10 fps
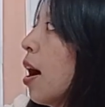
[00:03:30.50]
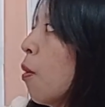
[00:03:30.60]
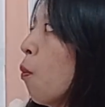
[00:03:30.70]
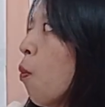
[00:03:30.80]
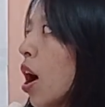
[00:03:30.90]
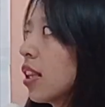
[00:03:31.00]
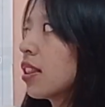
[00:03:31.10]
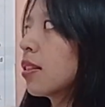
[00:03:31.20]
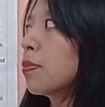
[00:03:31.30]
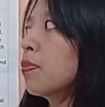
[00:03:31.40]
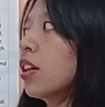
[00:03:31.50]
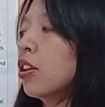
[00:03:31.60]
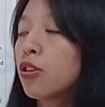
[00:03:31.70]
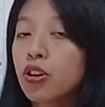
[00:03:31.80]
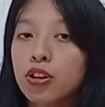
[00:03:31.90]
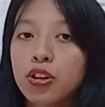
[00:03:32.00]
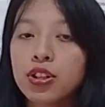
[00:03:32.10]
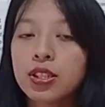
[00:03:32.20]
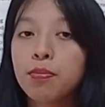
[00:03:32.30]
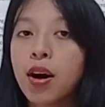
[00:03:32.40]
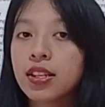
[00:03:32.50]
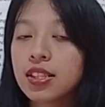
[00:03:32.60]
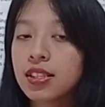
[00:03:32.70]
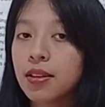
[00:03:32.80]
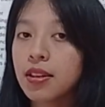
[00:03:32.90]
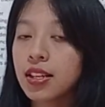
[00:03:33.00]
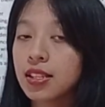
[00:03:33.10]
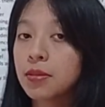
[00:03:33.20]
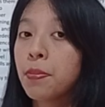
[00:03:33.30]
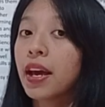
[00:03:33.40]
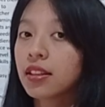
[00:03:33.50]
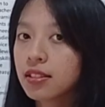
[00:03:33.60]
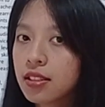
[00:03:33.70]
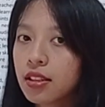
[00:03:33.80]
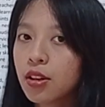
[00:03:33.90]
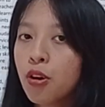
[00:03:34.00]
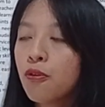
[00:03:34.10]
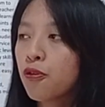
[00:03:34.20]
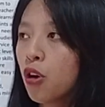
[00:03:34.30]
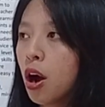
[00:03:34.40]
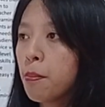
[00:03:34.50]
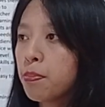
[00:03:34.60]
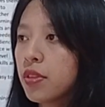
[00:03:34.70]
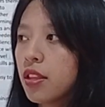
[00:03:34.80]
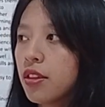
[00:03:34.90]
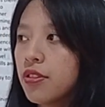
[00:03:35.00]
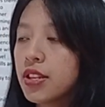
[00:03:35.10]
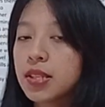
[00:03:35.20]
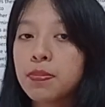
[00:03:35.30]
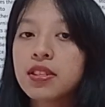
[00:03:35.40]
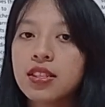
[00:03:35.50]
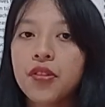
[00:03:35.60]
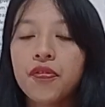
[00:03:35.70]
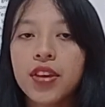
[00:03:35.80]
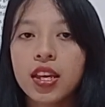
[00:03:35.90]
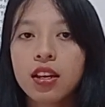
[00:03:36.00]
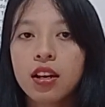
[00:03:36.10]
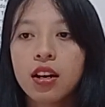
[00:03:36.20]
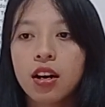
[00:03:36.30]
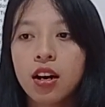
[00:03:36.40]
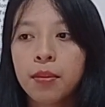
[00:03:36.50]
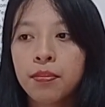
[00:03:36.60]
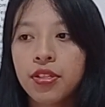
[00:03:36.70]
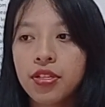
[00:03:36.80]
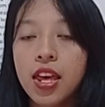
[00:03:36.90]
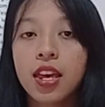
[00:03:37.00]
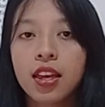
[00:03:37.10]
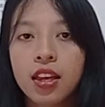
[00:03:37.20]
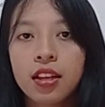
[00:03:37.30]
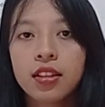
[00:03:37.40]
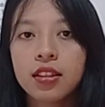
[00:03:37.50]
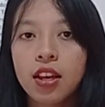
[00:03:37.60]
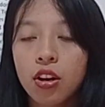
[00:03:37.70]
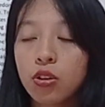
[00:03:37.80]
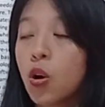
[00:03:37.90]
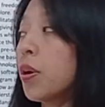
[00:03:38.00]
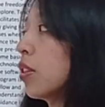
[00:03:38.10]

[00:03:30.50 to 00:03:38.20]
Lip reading: what the learners must expect from the specific thing that they are going to